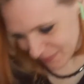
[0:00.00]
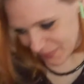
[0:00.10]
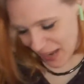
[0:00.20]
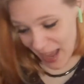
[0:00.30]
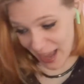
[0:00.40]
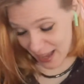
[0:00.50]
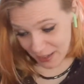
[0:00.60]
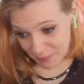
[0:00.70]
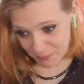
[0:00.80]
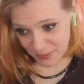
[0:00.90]
Yeah, I
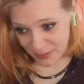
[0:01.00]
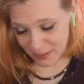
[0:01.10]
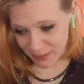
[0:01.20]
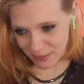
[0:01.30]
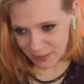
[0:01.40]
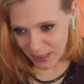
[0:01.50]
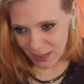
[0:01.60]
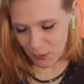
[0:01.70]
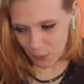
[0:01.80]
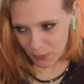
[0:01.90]
am still like,
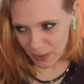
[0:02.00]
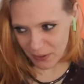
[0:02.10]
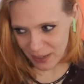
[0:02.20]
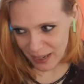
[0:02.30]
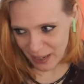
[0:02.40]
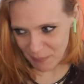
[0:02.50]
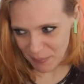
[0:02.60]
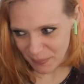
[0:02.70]
holy crap.